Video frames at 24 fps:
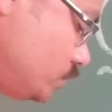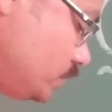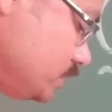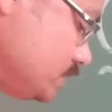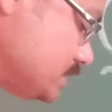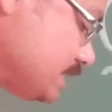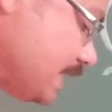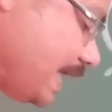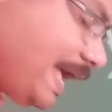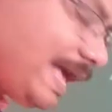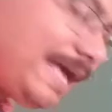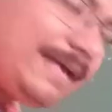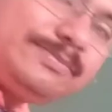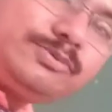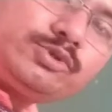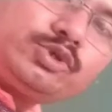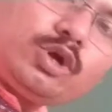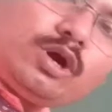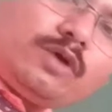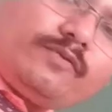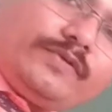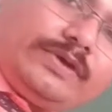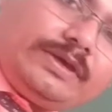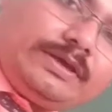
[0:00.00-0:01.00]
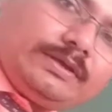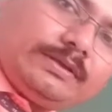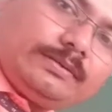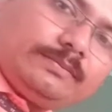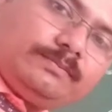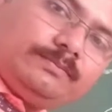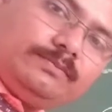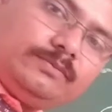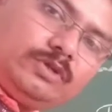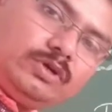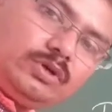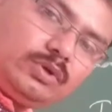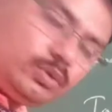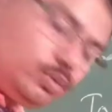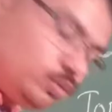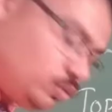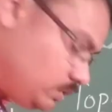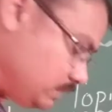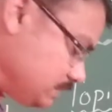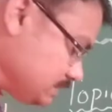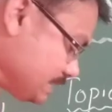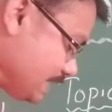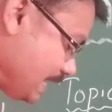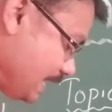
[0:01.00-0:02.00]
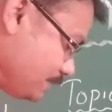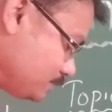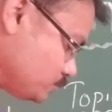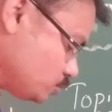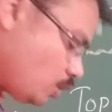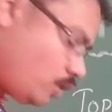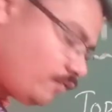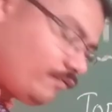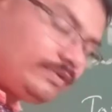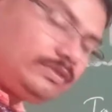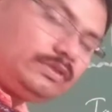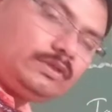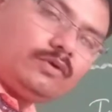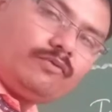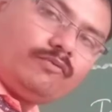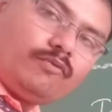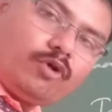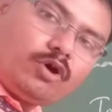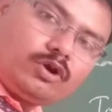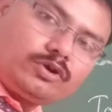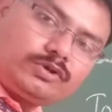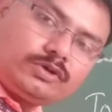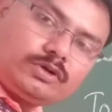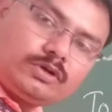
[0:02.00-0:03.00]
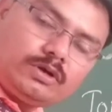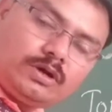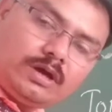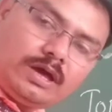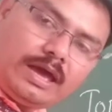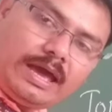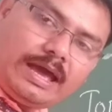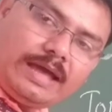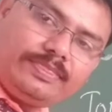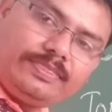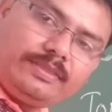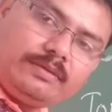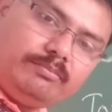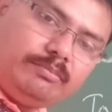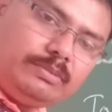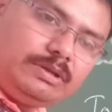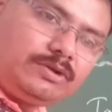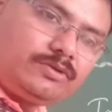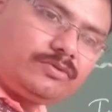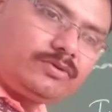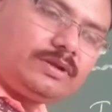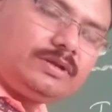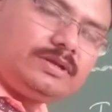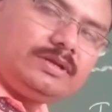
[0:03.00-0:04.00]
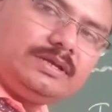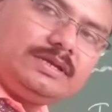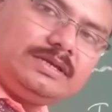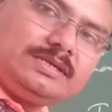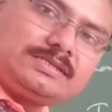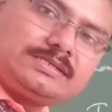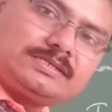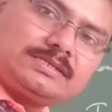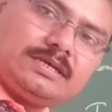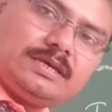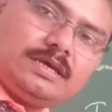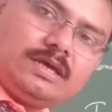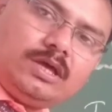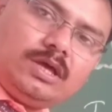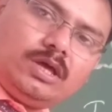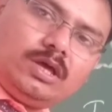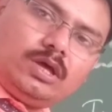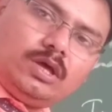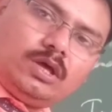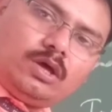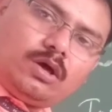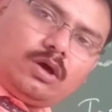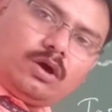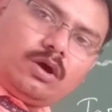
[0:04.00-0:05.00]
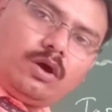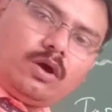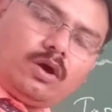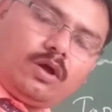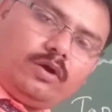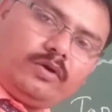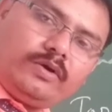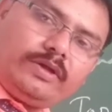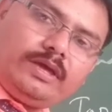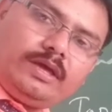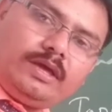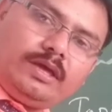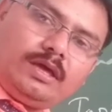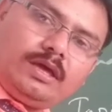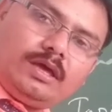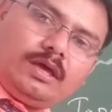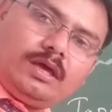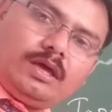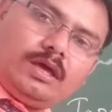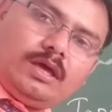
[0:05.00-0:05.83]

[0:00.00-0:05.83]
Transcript: is absorbing the water, and the mineral is already,